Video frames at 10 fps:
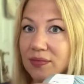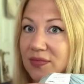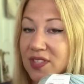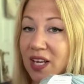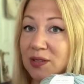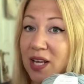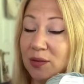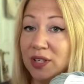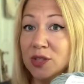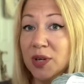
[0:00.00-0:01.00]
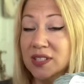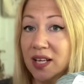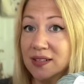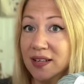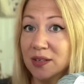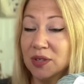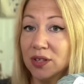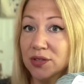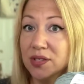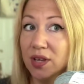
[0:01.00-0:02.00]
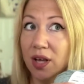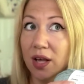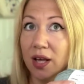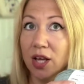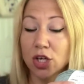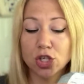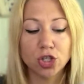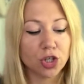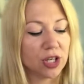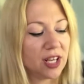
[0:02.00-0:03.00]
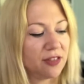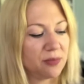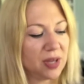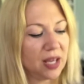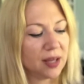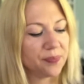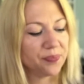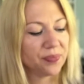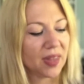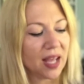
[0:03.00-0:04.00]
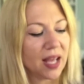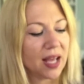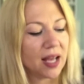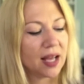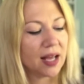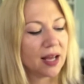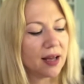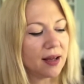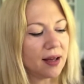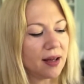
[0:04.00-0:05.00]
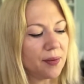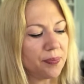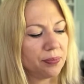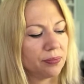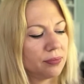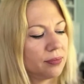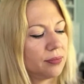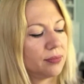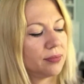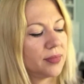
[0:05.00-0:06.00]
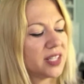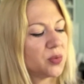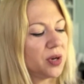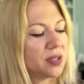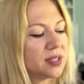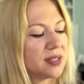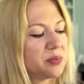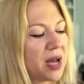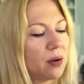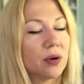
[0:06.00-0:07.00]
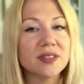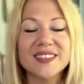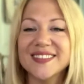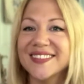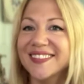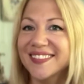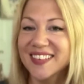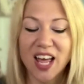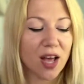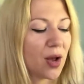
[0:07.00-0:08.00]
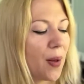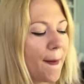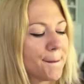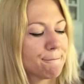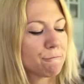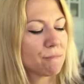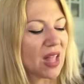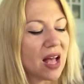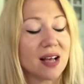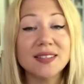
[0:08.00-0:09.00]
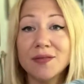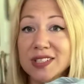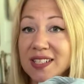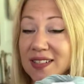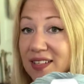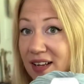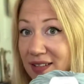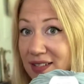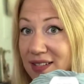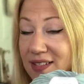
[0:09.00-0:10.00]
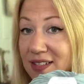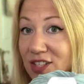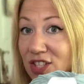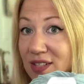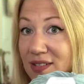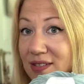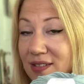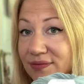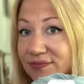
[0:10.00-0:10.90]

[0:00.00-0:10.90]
10 centimeters by 10 centimeters should give me, that's weird, it does it backwards, 17 to 19 stitches